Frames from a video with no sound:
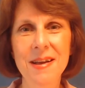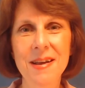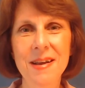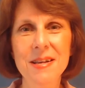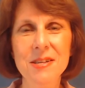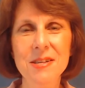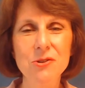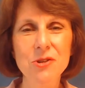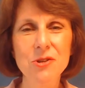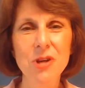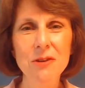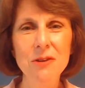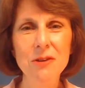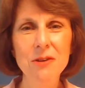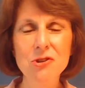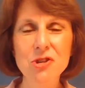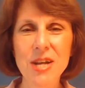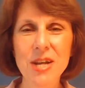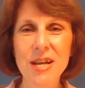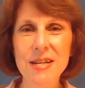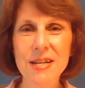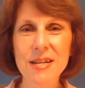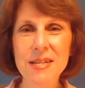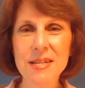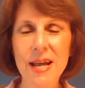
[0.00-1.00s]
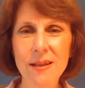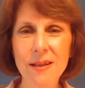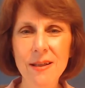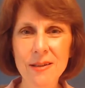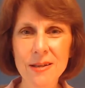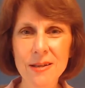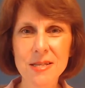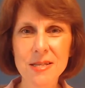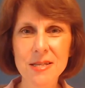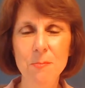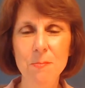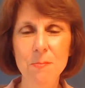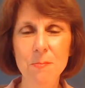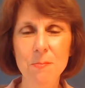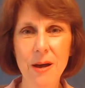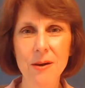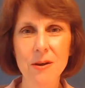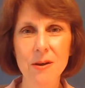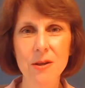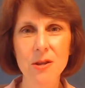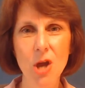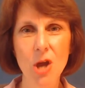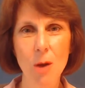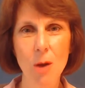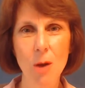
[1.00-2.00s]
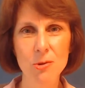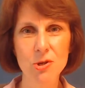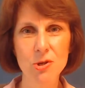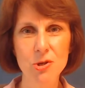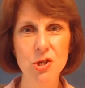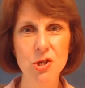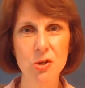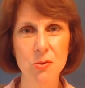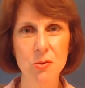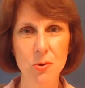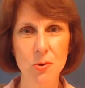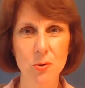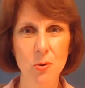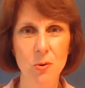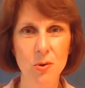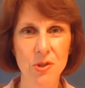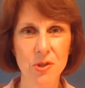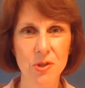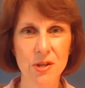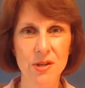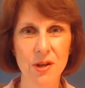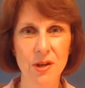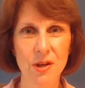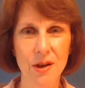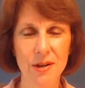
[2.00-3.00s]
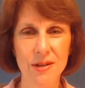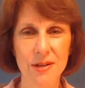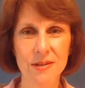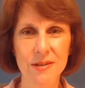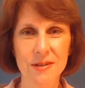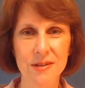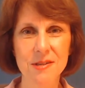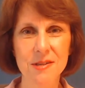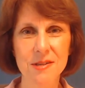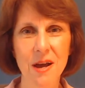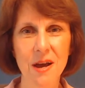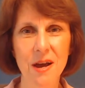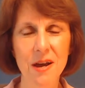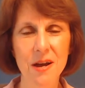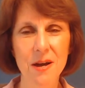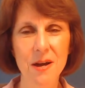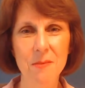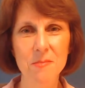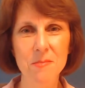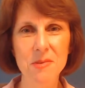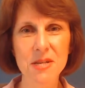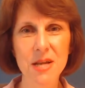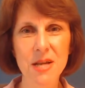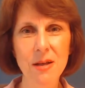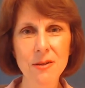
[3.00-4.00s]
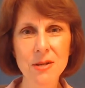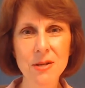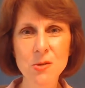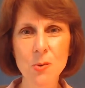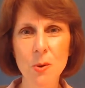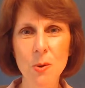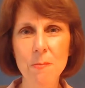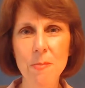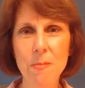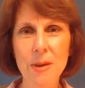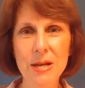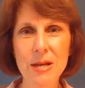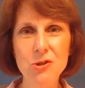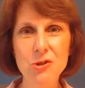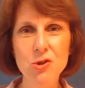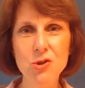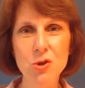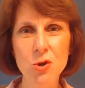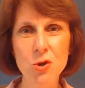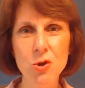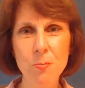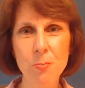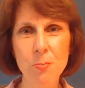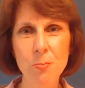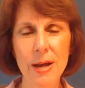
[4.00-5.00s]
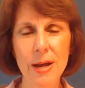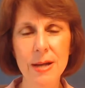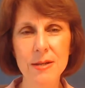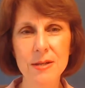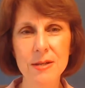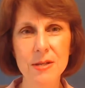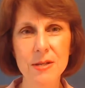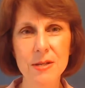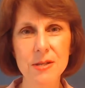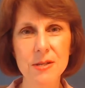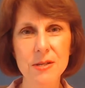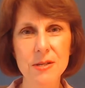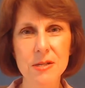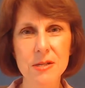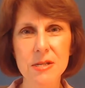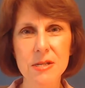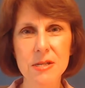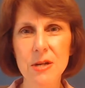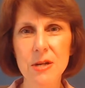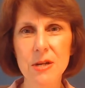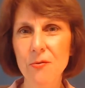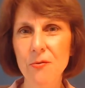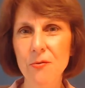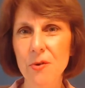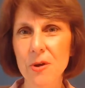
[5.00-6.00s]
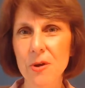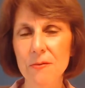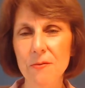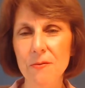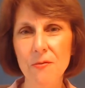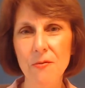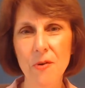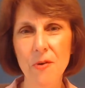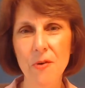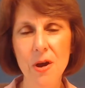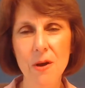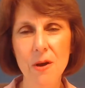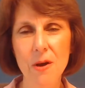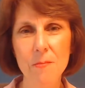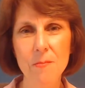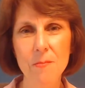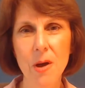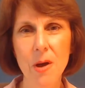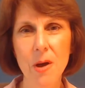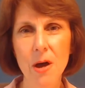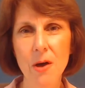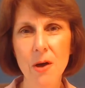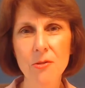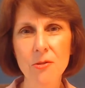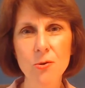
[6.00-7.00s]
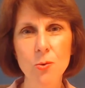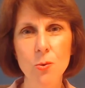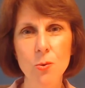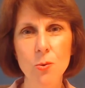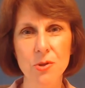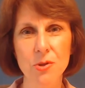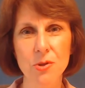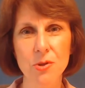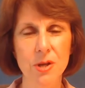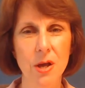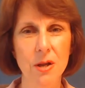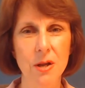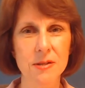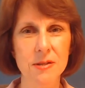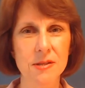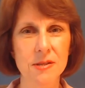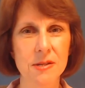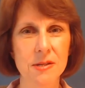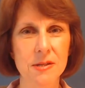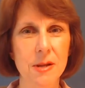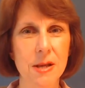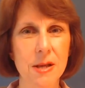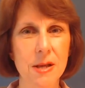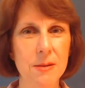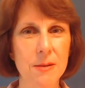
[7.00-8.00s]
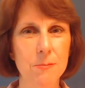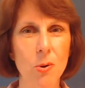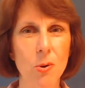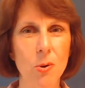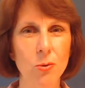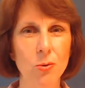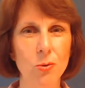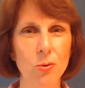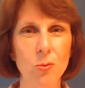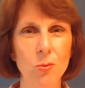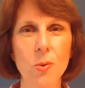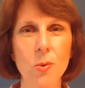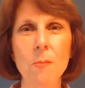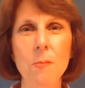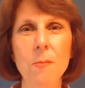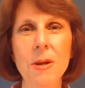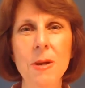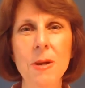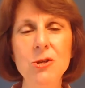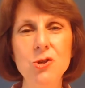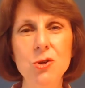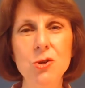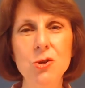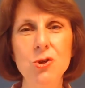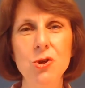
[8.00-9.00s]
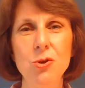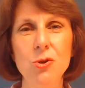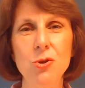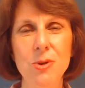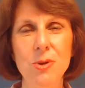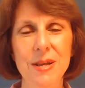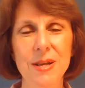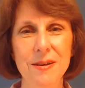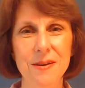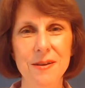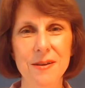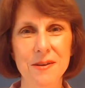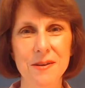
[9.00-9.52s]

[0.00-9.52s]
So Dr. Jan, tell us about Yamashiro Orthodontics. Tell us what makes your practice different from other orthodontists in Boulder. What makes you unique?